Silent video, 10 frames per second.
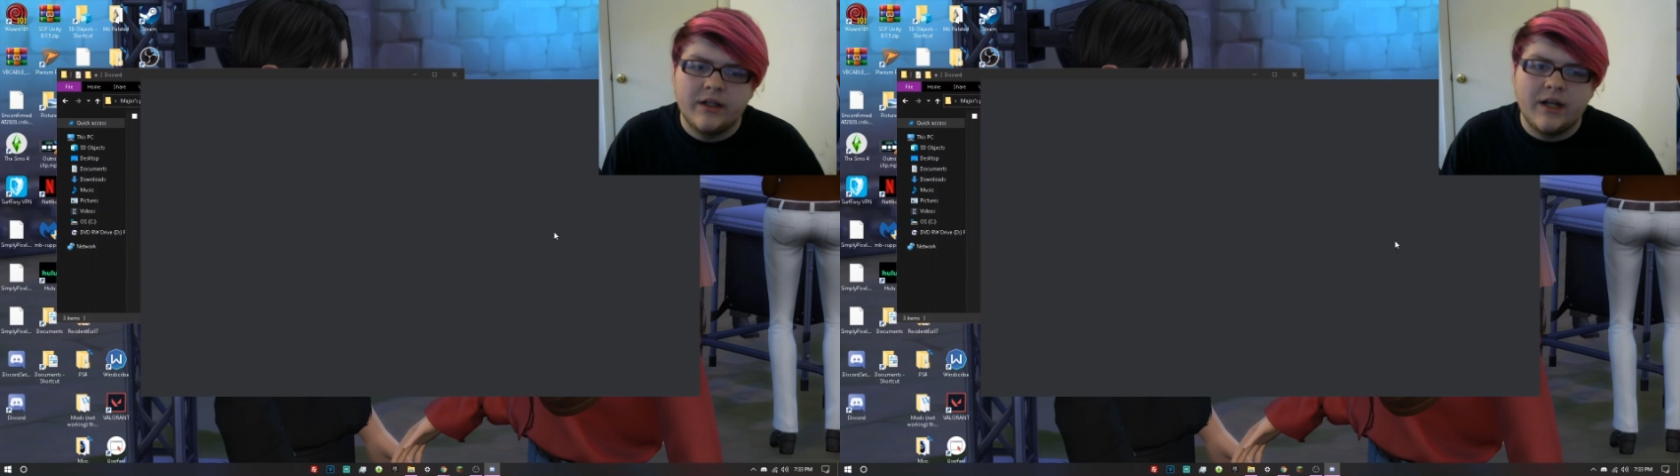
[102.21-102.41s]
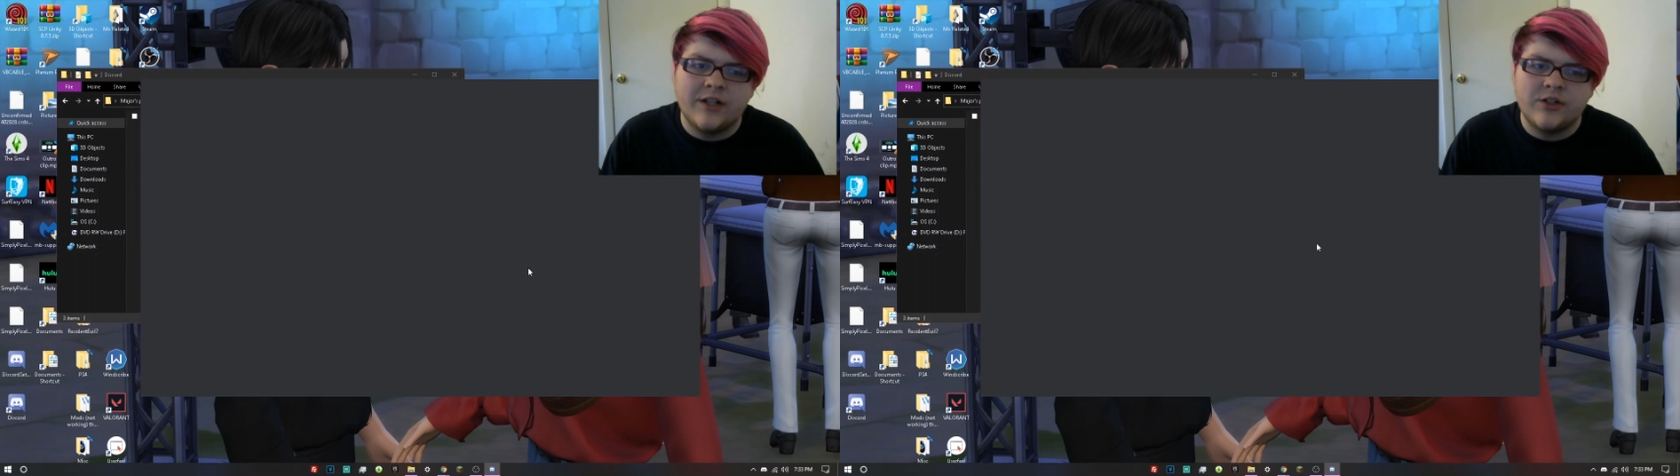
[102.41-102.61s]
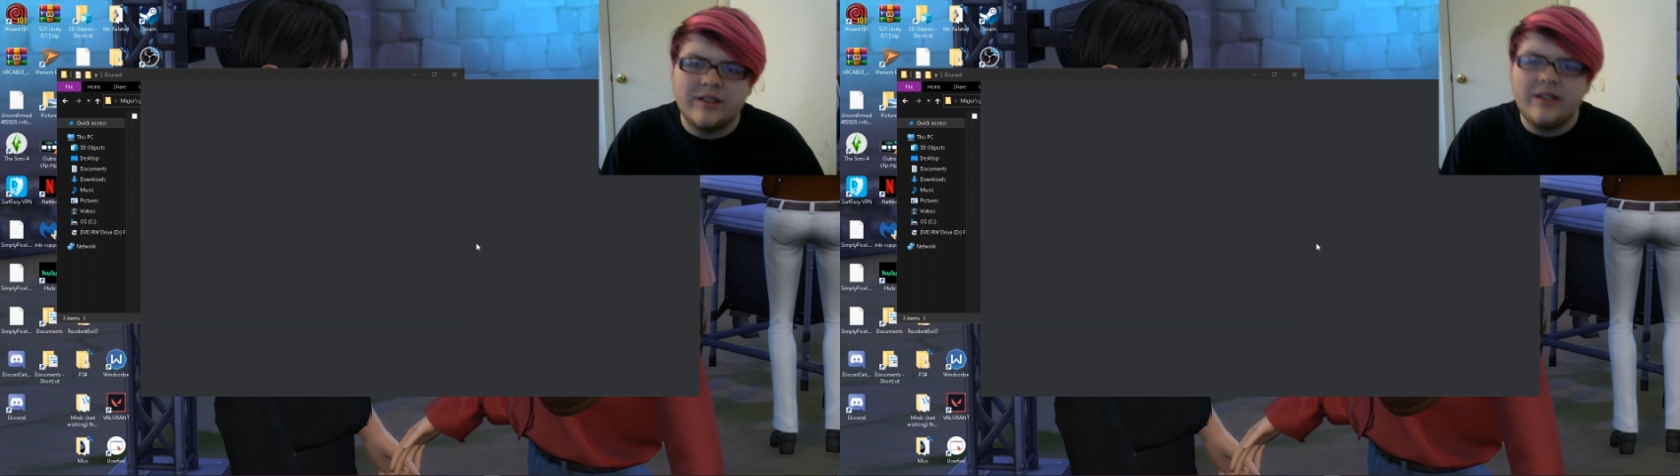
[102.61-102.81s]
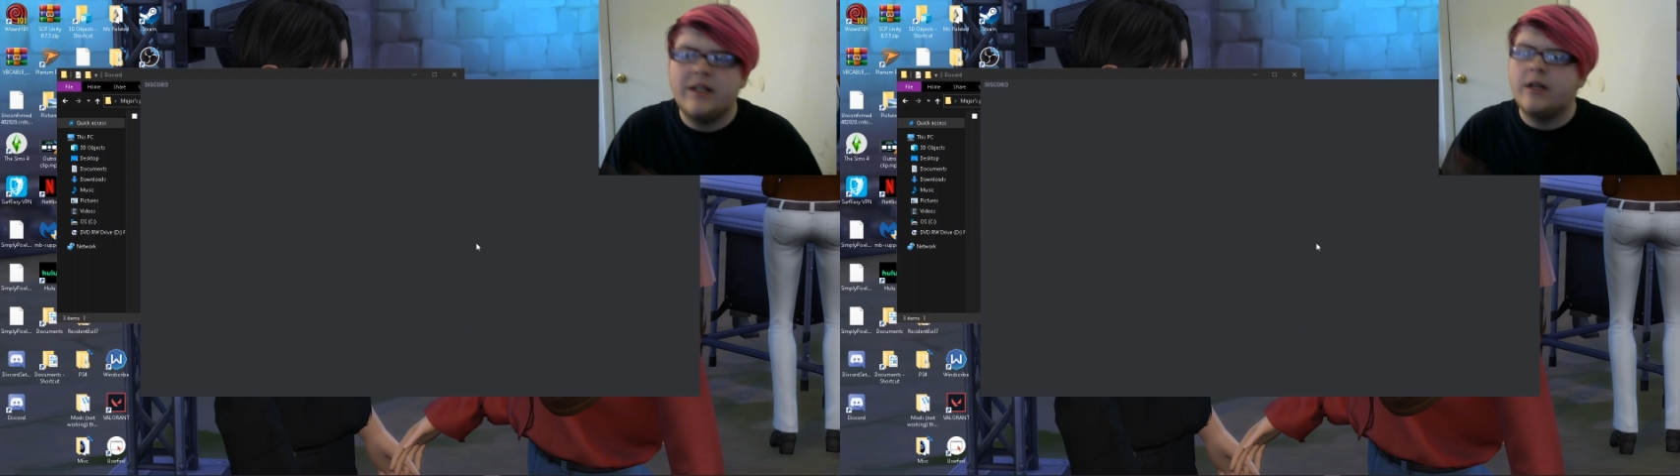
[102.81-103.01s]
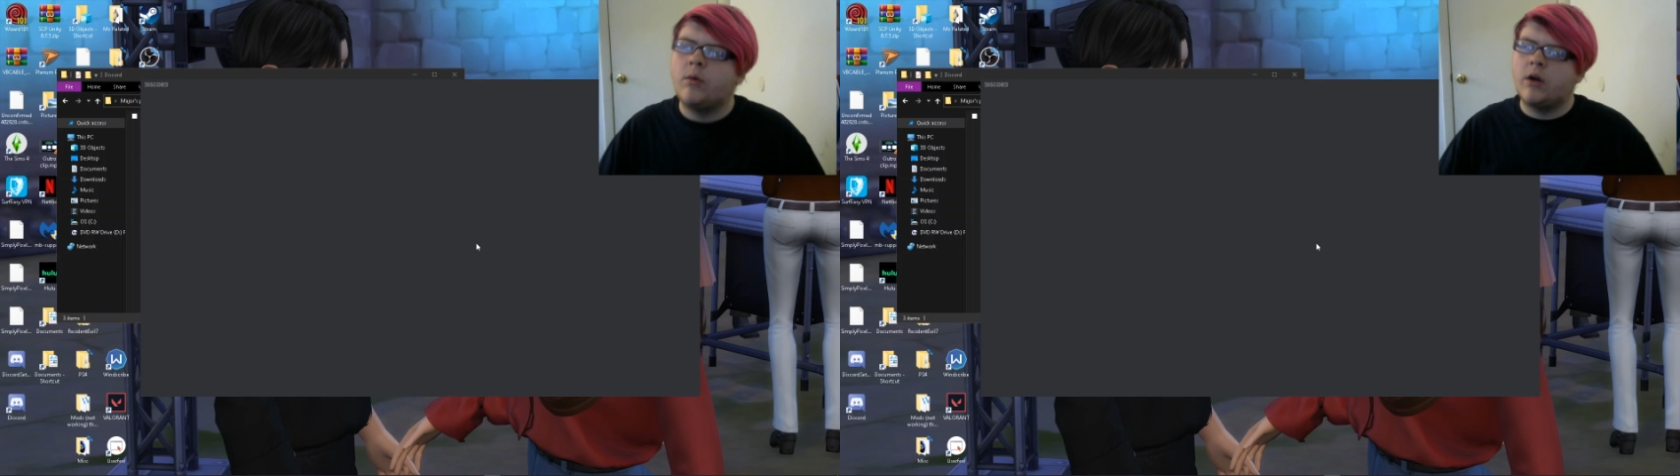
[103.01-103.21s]
As you can see,
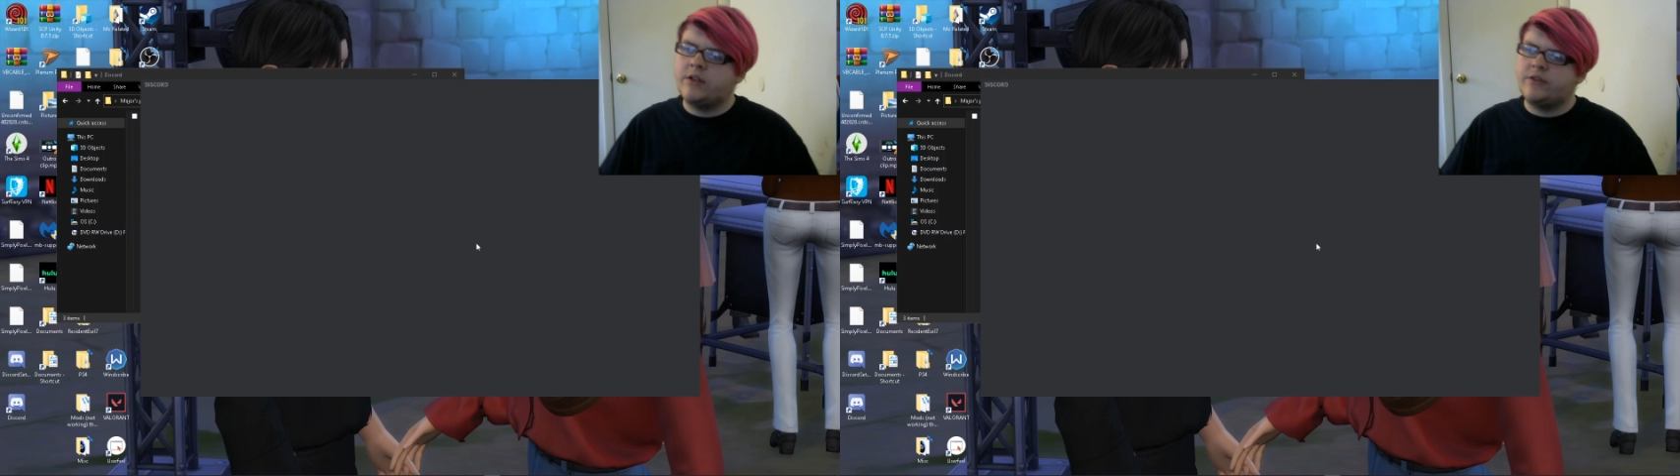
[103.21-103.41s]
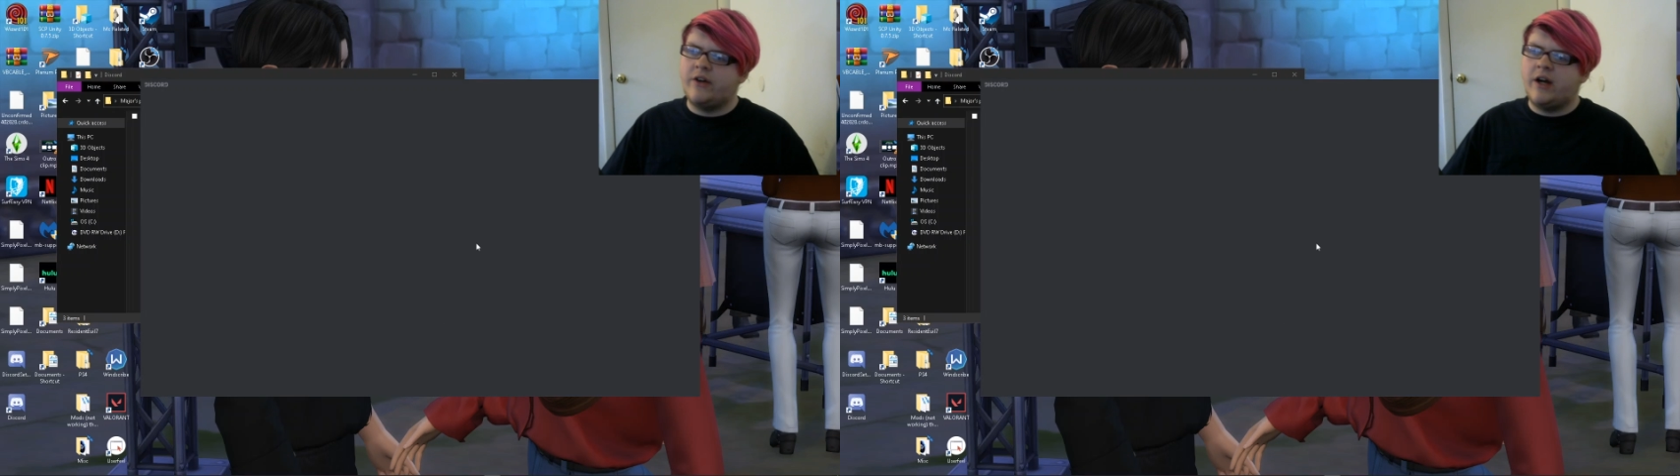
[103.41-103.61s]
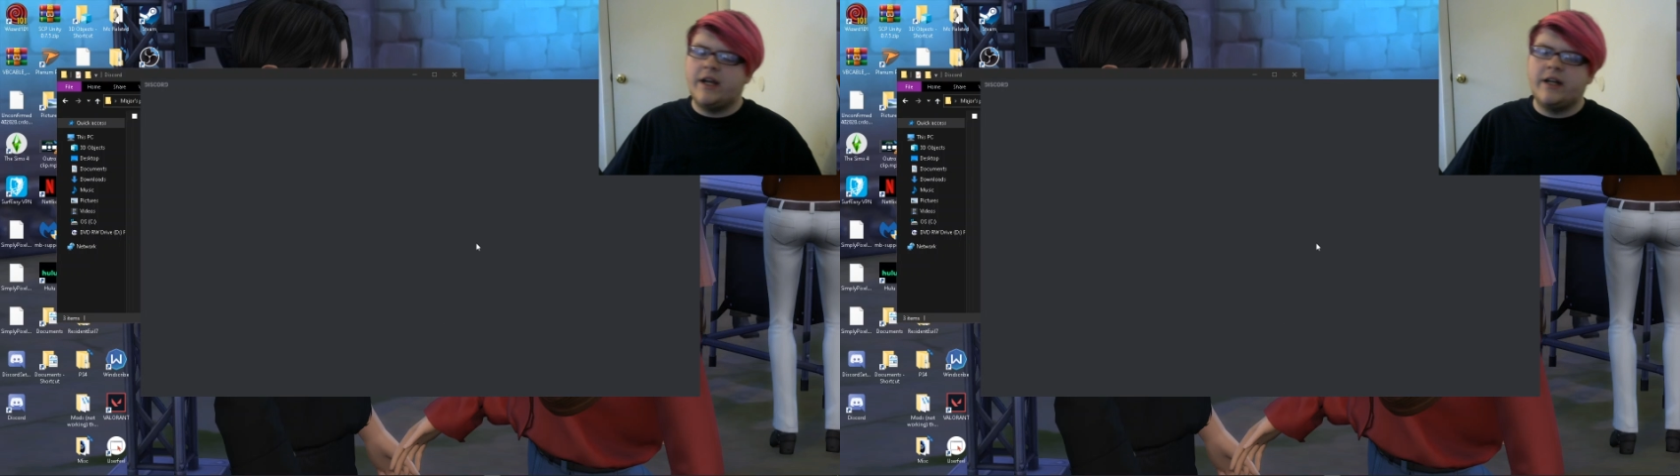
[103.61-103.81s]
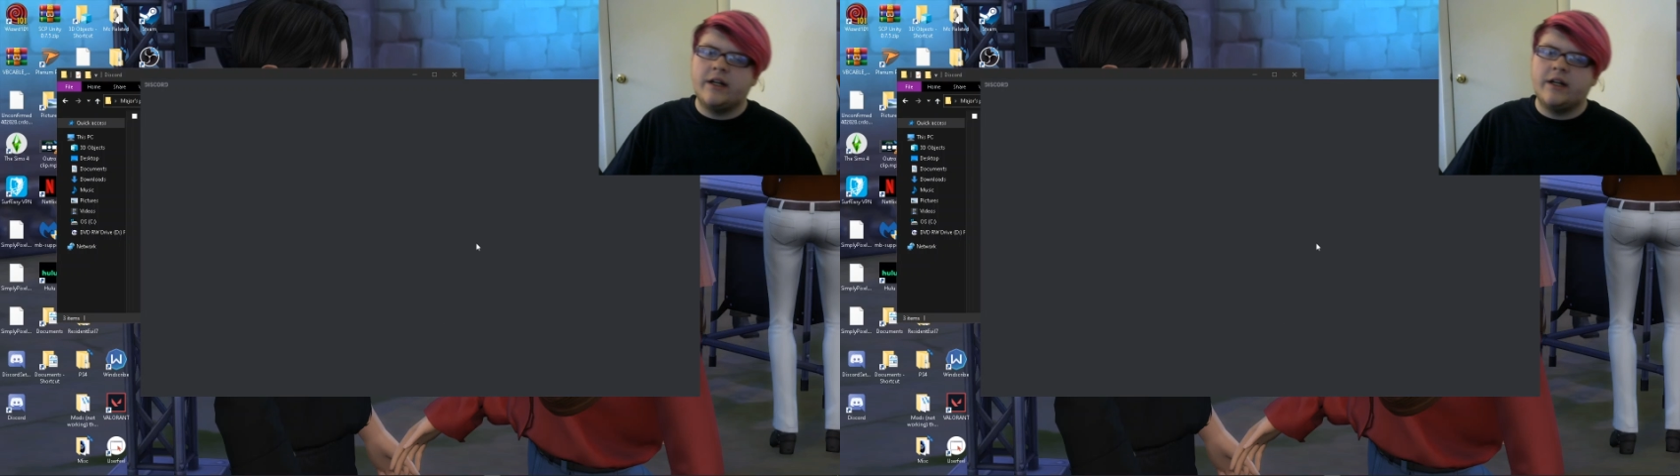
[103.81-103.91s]
it works fine.